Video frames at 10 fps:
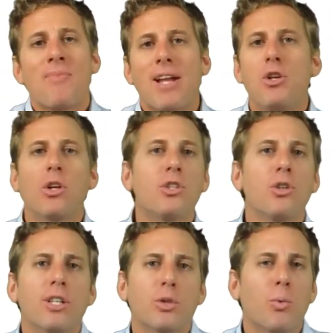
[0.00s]
And you can
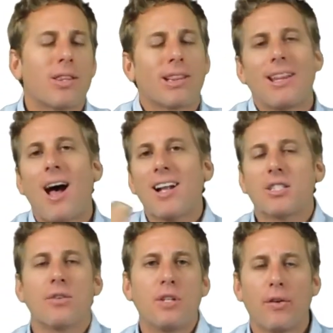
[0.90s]
do this with
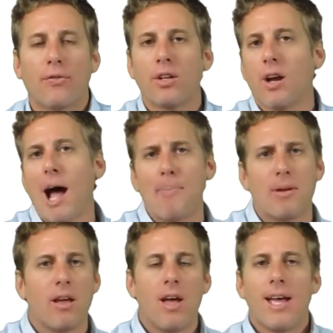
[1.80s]
lots of different
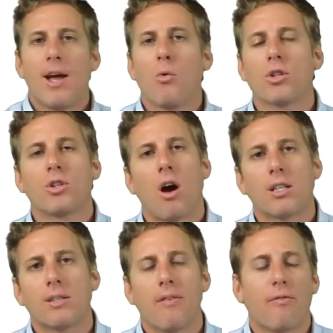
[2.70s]
copy. It works
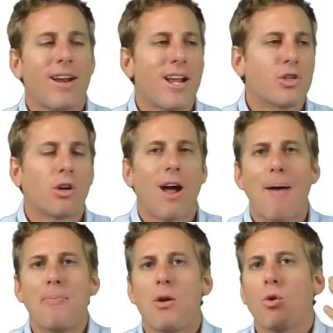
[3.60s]
awesome in financial
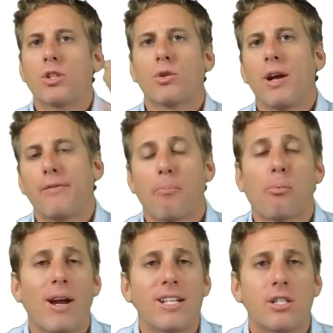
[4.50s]
copy. It works great for
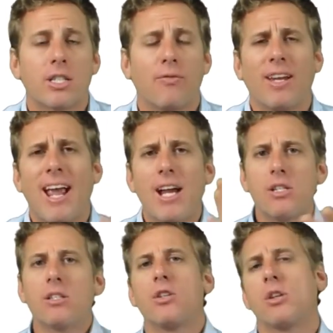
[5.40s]
price
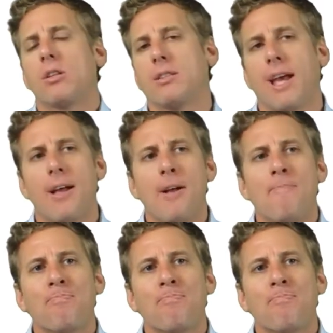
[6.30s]
justifications, because you could say,